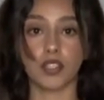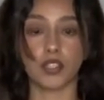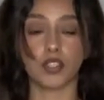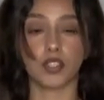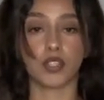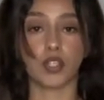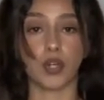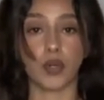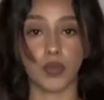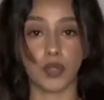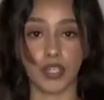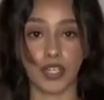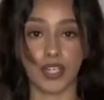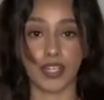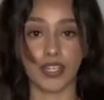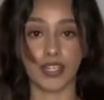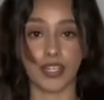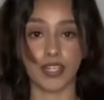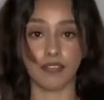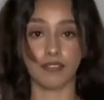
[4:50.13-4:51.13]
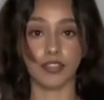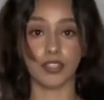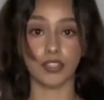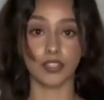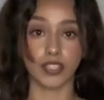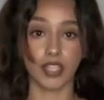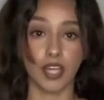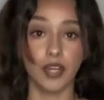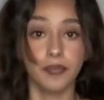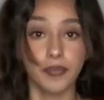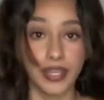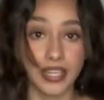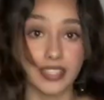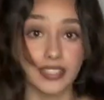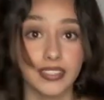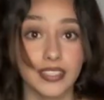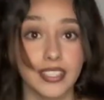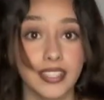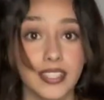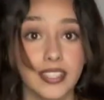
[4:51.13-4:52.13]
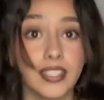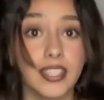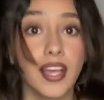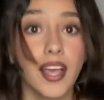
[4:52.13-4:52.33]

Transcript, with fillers: so good. It feels amazing.